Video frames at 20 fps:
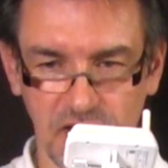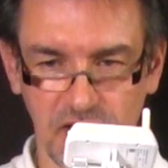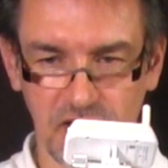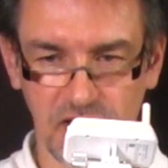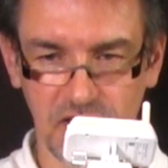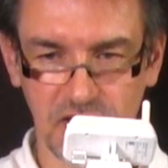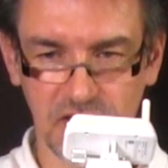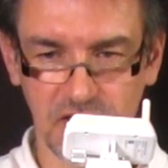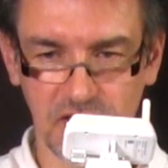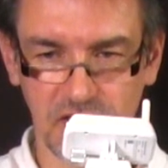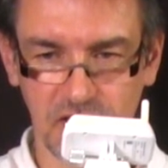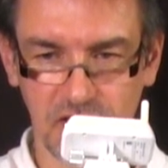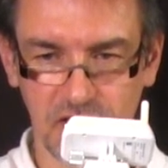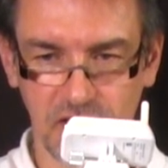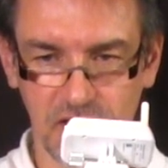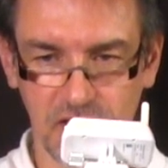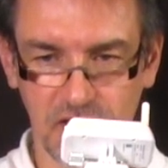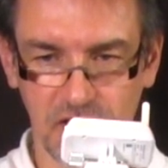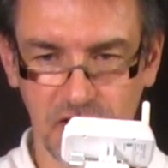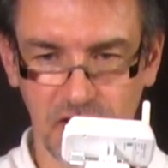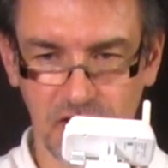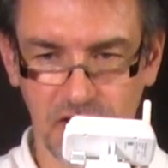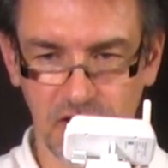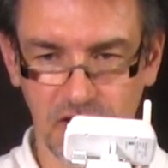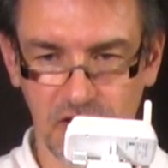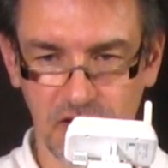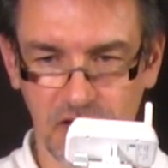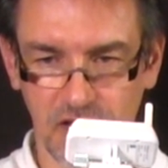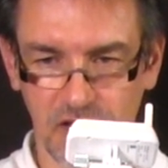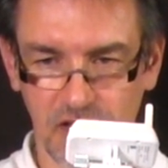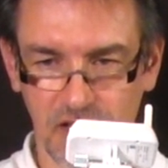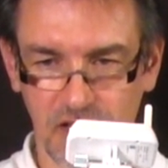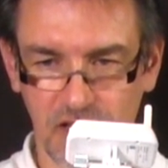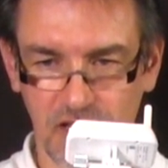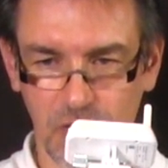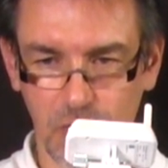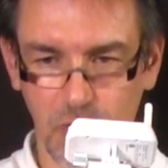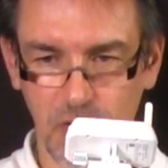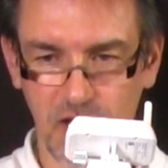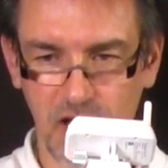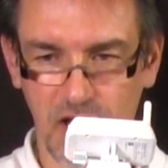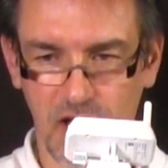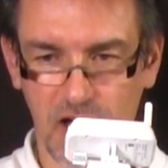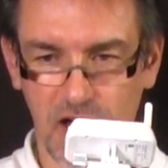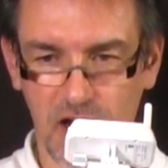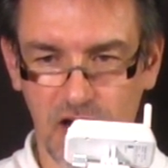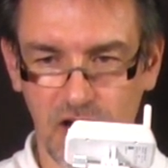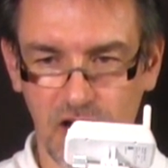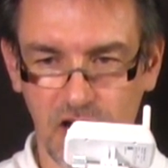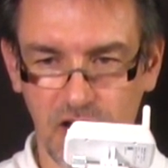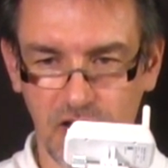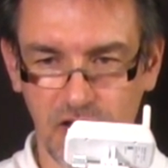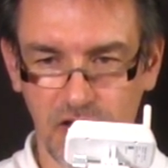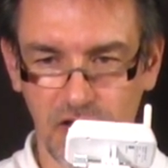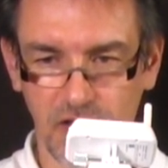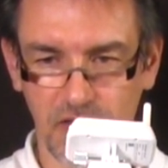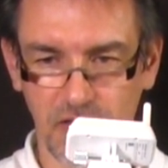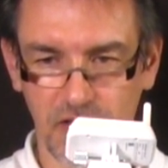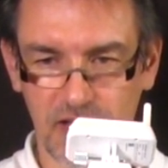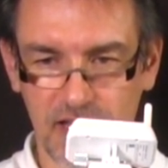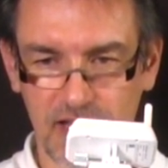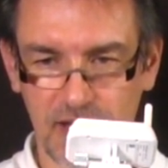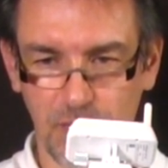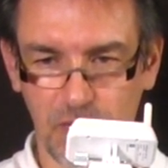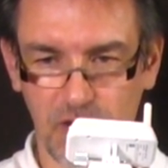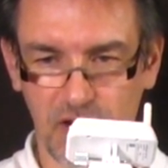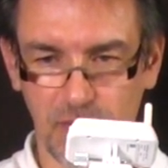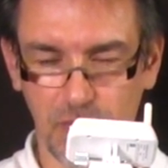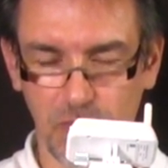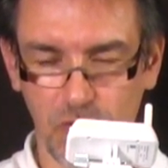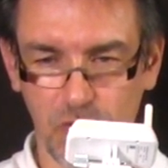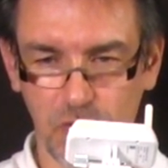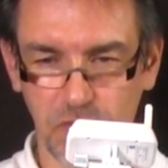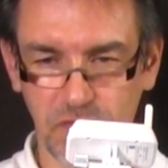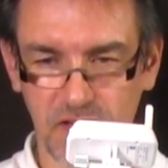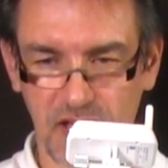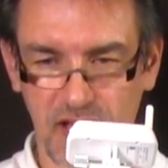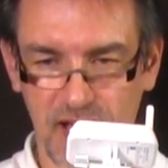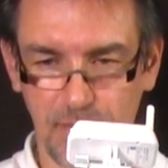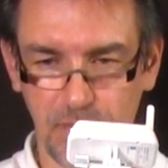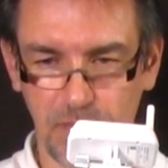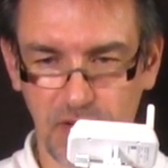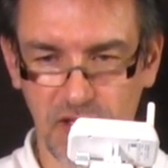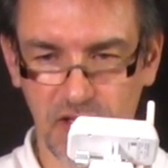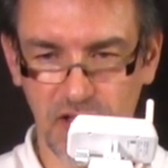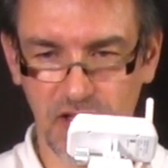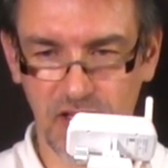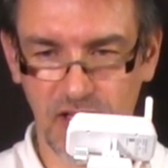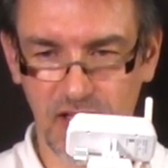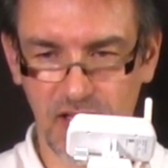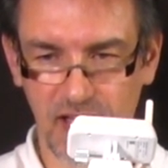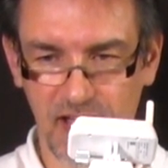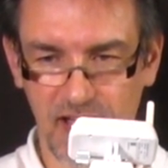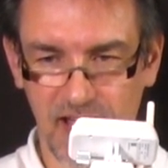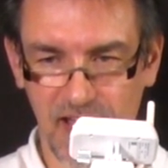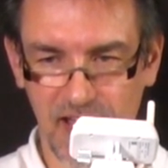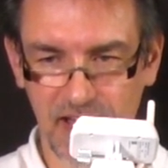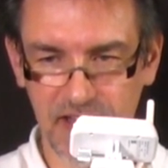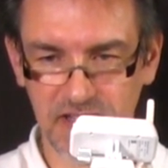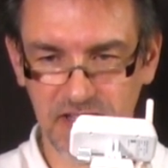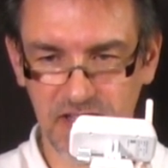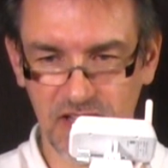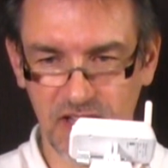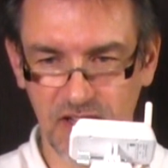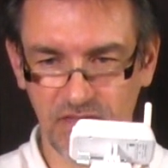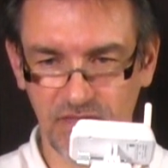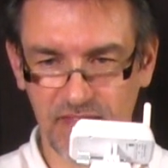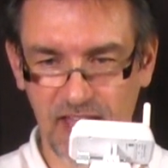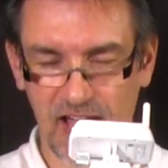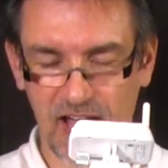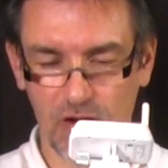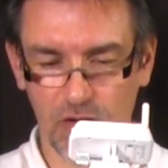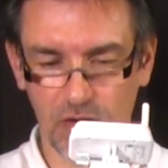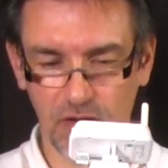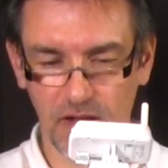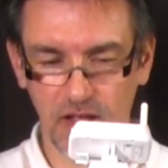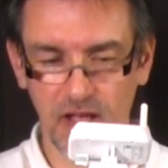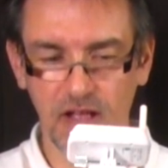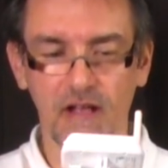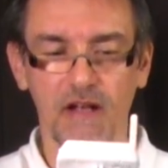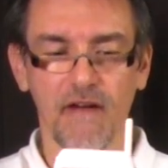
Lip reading: is, here we are, the camera moves up and down.